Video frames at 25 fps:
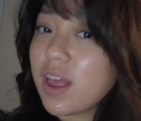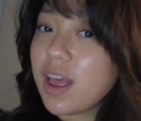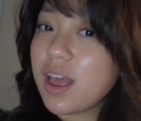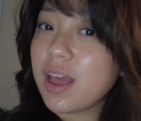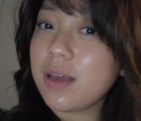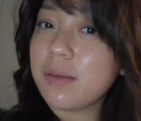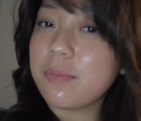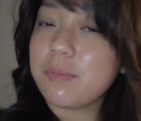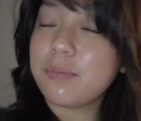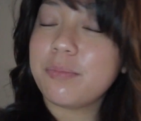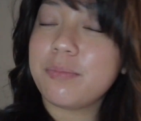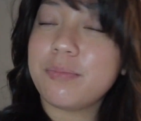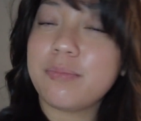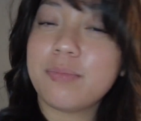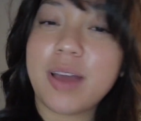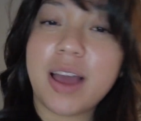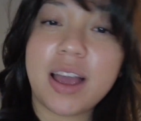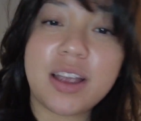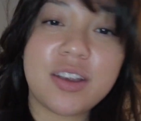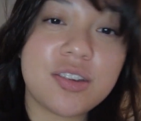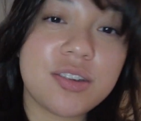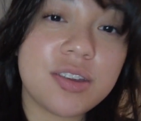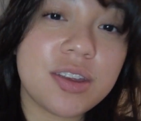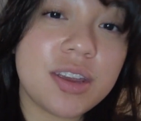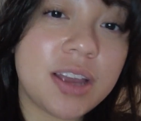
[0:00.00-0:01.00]
I'm
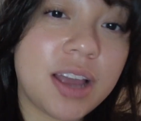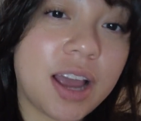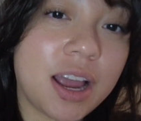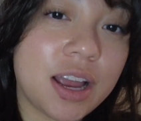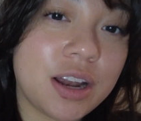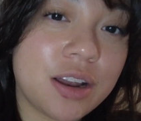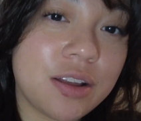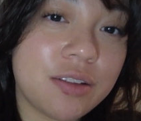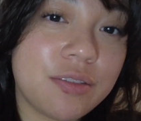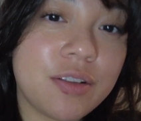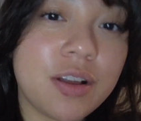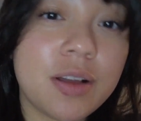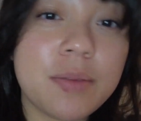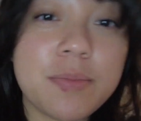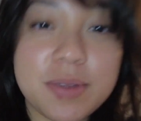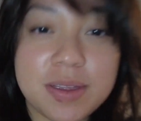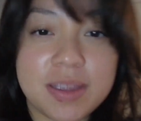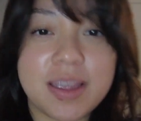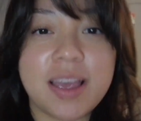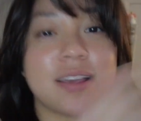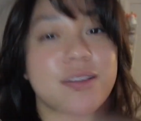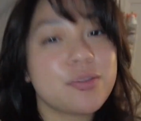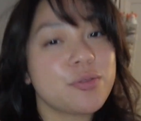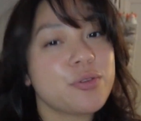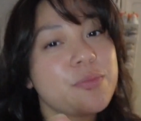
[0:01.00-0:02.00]
actually kind of
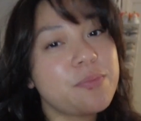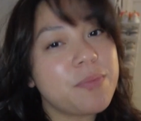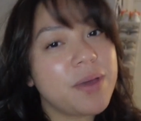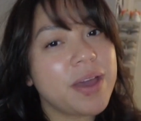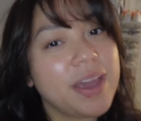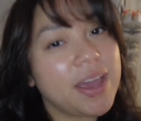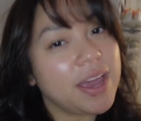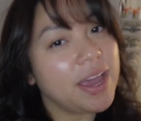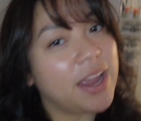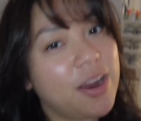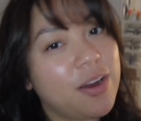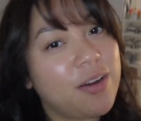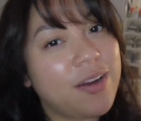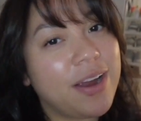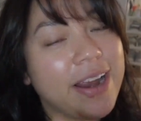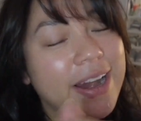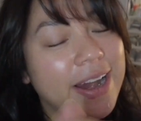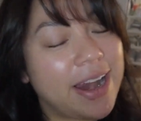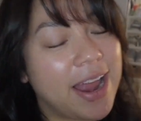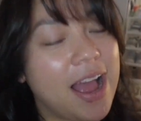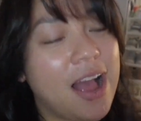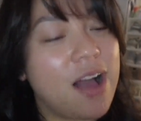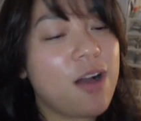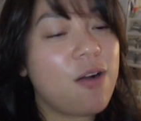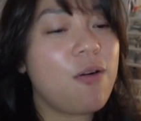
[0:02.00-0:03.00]
obsessed with my hair right
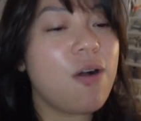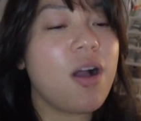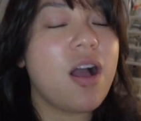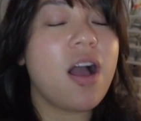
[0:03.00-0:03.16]
now,